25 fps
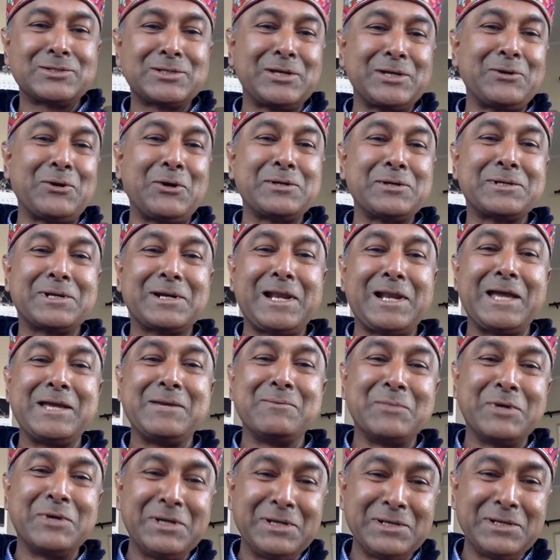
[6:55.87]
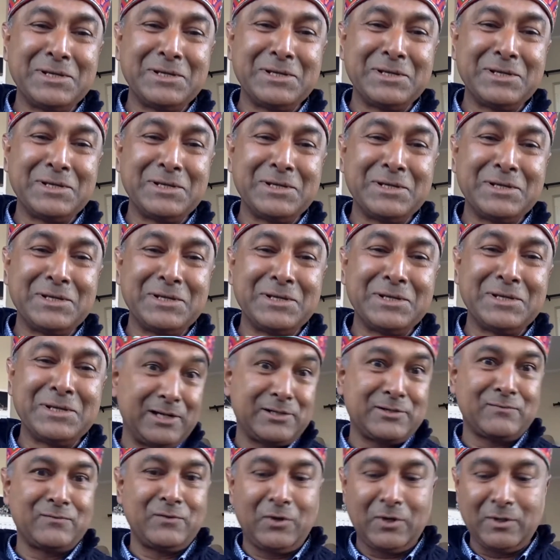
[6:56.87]
cannot climb hills in the
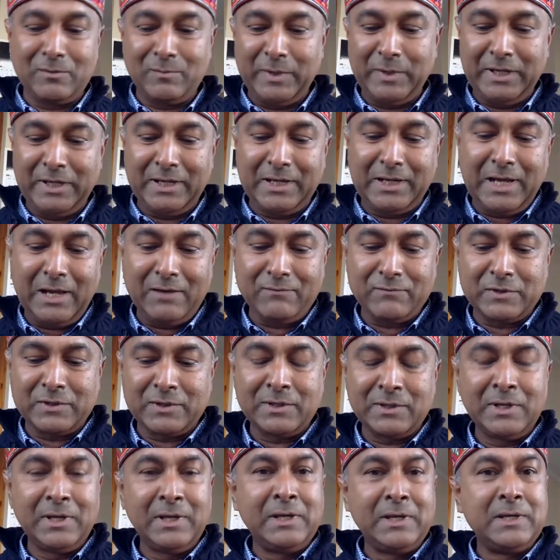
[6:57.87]
art of not being governed,